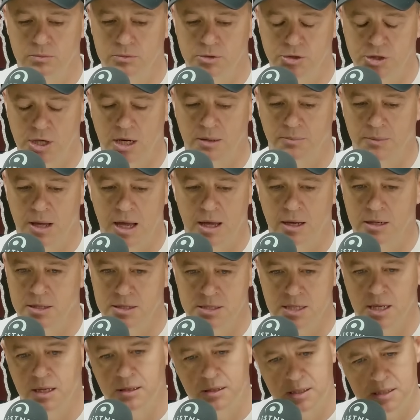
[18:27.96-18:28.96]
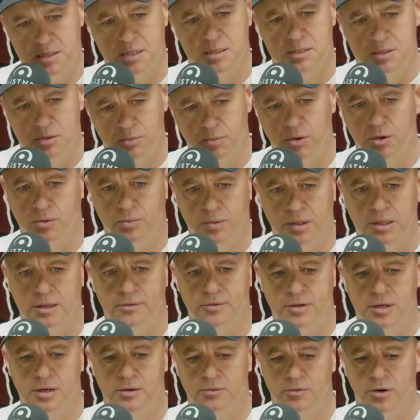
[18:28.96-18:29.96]
shake my head and say, this is the world we're
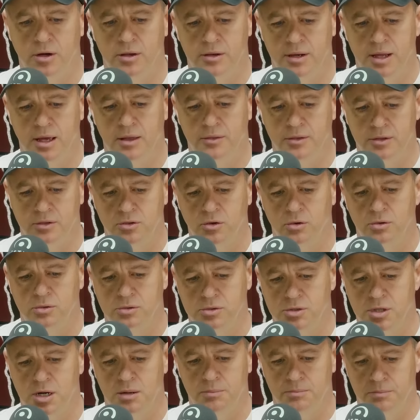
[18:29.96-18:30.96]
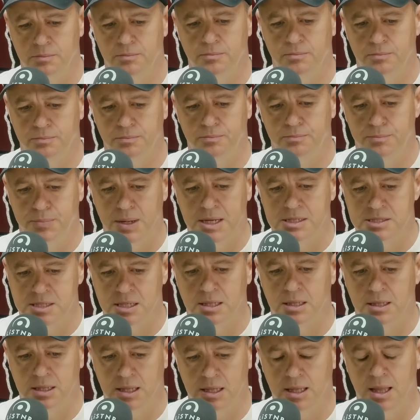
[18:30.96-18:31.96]
living in right now, that Donald Trump
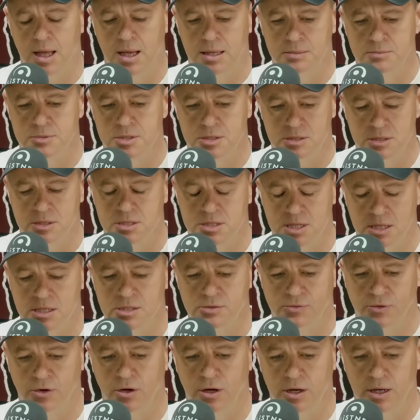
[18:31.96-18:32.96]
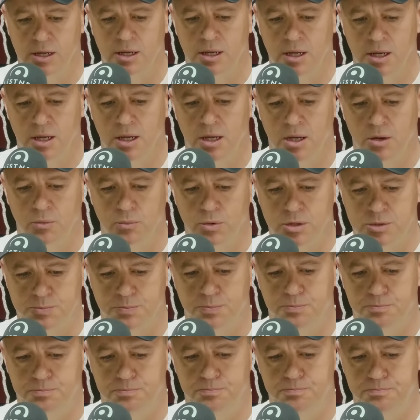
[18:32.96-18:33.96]
basically claims the ceasefire, which
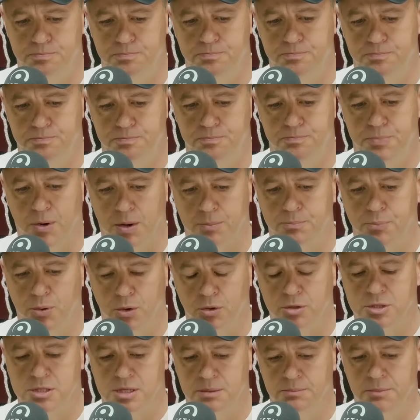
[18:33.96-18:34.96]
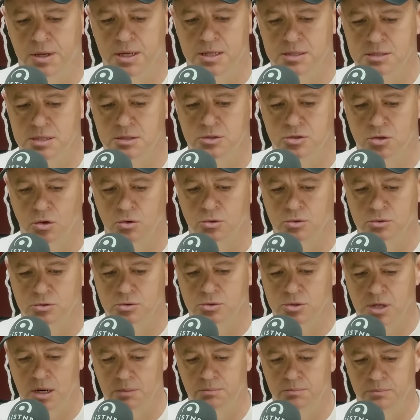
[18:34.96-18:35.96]
by proxy means that Donald
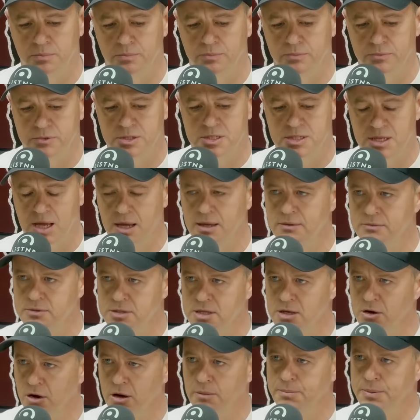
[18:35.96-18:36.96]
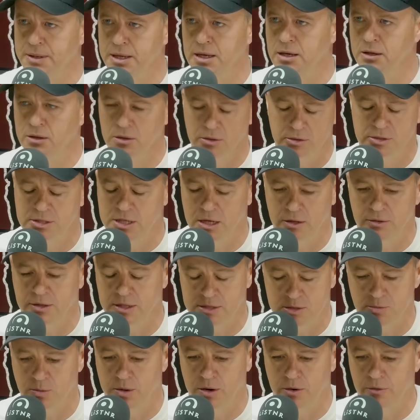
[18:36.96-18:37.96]
Trump saves the IPL. So
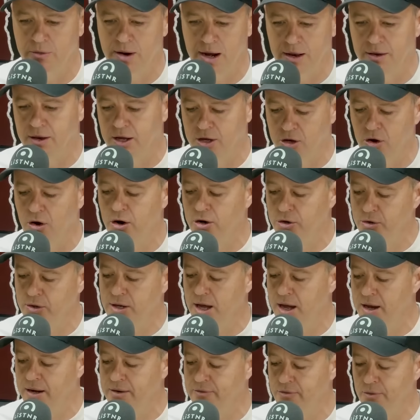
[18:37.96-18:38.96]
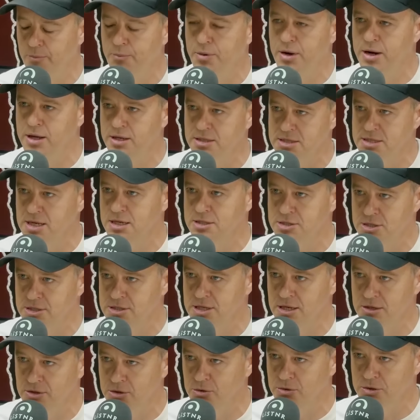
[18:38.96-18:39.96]
that's where we're at. A guy who can't even pronounce Sachin
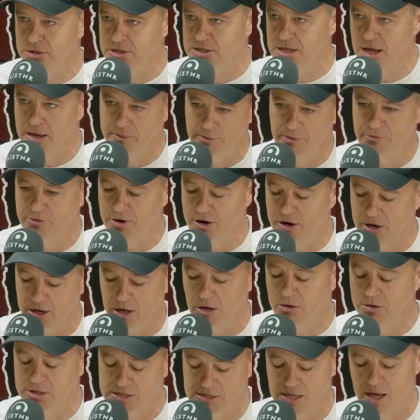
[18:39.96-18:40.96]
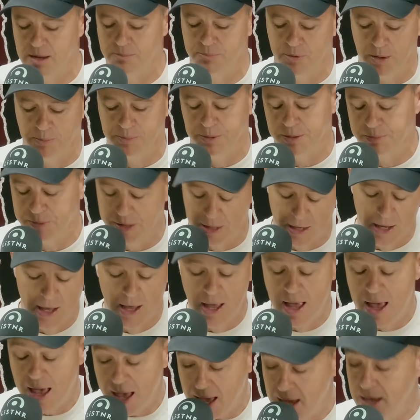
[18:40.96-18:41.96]
Tendulkar's name and Virat Kohli's name properly. But
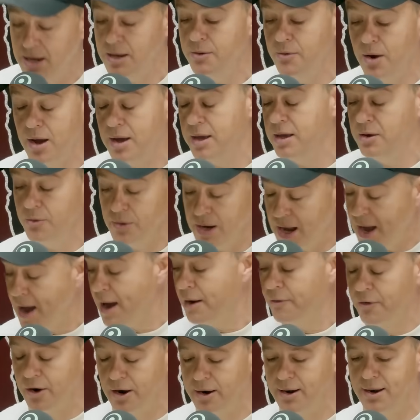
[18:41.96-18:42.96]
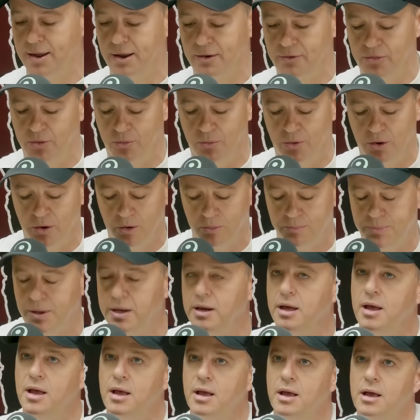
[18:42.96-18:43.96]
anyway, here we are right now in the world. But